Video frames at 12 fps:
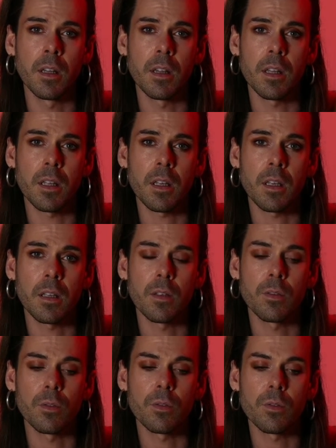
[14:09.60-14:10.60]
the
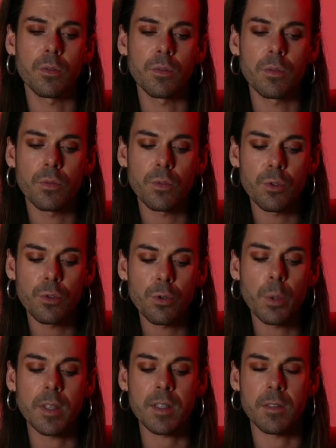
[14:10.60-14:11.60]

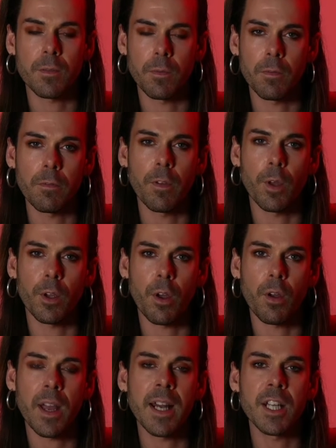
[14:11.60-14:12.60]
truest
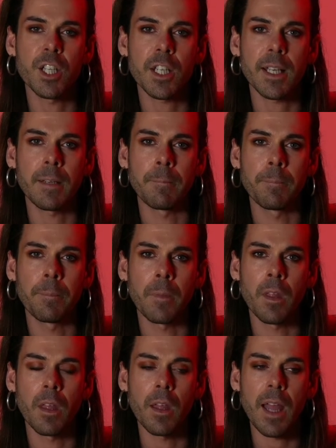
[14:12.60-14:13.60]
Virgo energy,
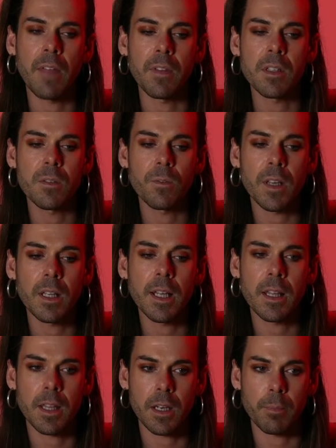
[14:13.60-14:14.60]
and this
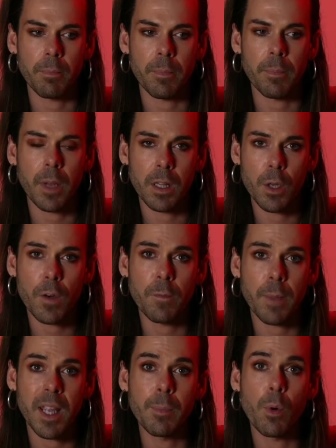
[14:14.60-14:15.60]
feeling that a lot of
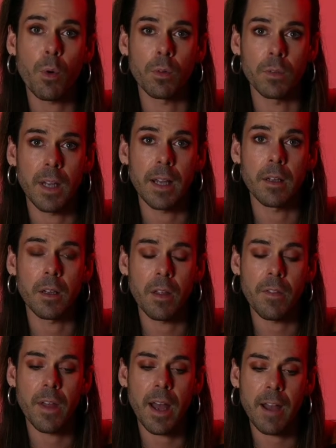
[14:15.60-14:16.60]
people
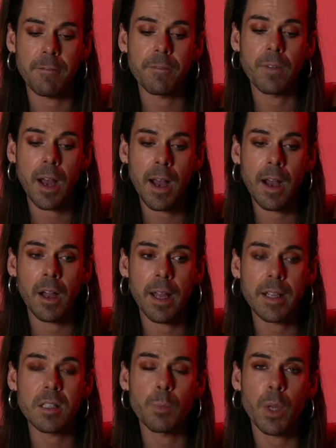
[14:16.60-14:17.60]
are
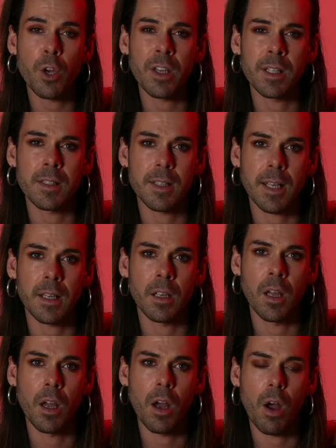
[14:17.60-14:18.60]
experiencing
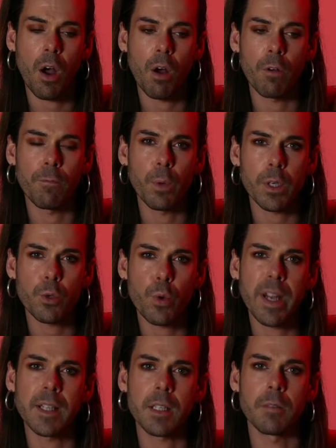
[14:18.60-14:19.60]
of
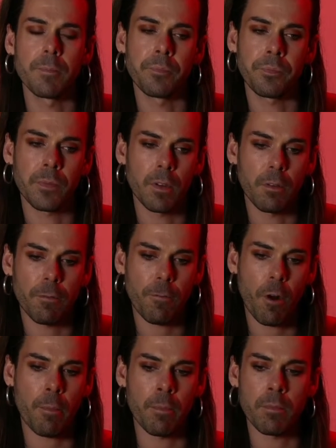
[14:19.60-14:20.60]
retreat
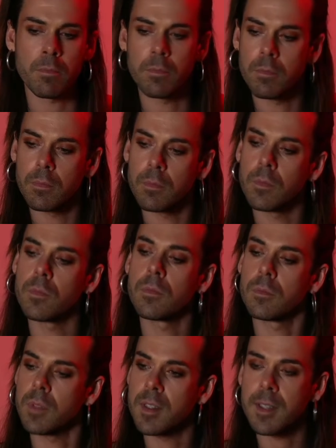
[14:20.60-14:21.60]
from
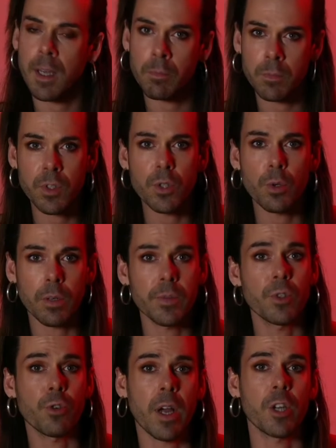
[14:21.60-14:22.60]
some sort of
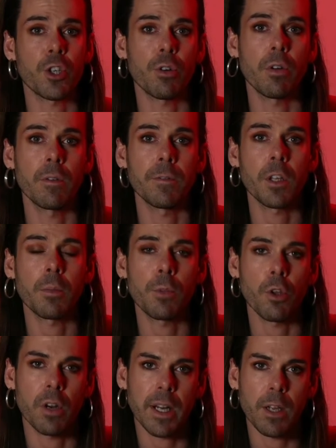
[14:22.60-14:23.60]
structure of
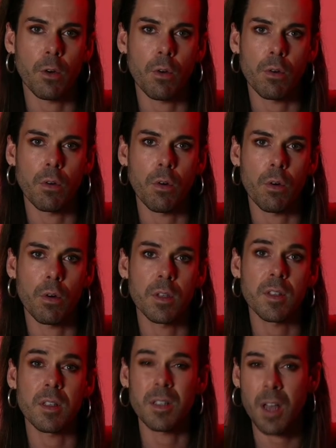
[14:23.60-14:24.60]
community or
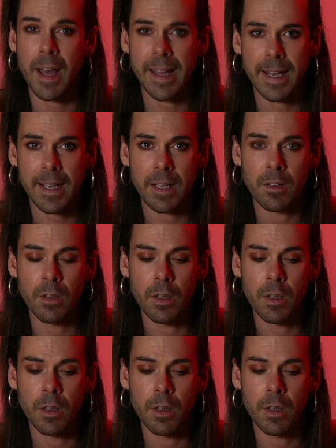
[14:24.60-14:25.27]
society.